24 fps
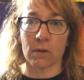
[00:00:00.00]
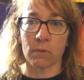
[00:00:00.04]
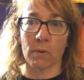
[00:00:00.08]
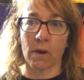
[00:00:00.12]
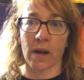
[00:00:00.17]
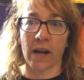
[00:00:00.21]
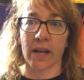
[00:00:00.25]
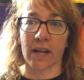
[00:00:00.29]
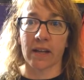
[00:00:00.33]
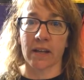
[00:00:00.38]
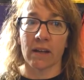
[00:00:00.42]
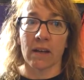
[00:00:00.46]
the
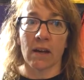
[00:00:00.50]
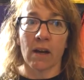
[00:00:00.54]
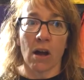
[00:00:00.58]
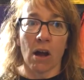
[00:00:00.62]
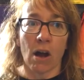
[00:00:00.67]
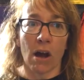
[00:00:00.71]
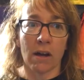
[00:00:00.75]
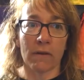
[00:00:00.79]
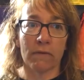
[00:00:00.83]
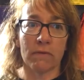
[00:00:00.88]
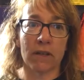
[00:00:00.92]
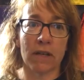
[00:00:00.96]
way?
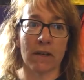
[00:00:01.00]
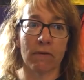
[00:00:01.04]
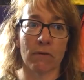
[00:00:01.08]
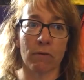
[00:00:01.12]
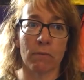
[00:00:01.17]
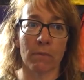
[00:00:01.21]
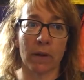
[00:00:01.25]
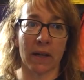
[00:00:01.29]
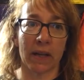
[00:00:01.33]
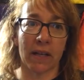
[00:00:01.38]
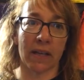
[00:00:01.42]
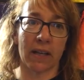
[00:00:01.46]
I've never
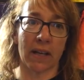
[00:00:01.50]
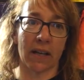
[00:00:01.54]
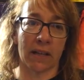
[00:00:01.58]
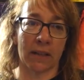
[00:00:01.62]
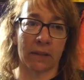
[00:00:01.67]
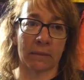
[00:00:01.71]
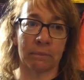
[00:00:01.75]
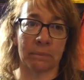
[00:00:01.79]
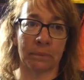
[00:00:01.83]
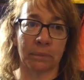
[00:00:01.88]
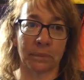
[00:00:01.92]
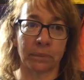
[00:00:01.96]
been
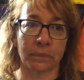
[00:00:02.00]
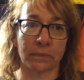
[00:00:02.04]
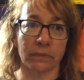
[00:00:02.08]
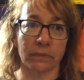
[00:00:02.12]
a